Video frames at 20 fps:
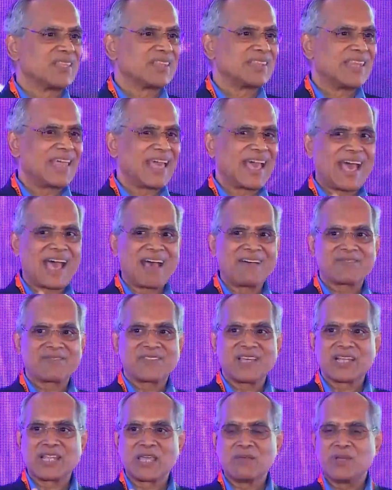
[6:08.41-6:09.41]
They have
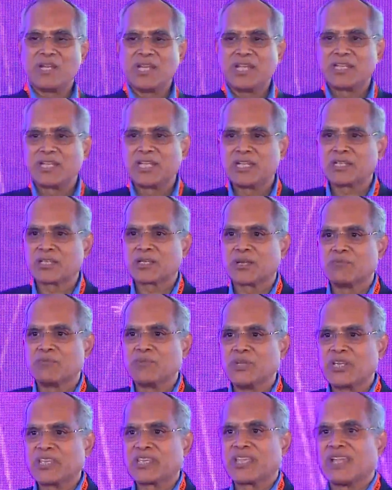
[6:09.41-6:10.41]
that ability to
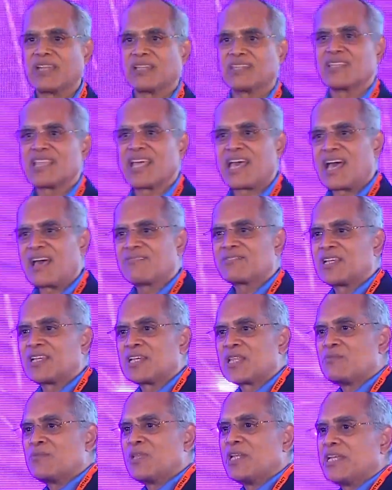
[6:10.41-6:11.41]
communicate. They have that
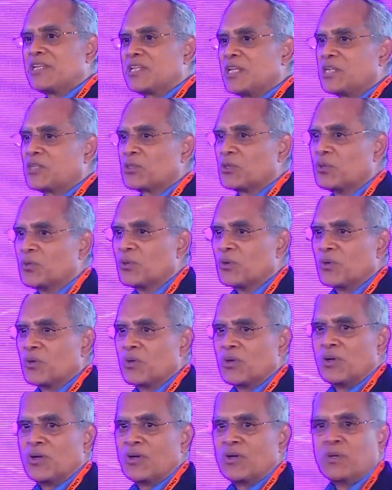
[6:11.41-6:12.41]
ability to
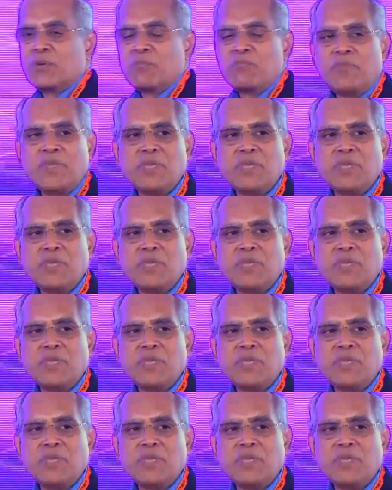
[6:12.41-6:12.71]
be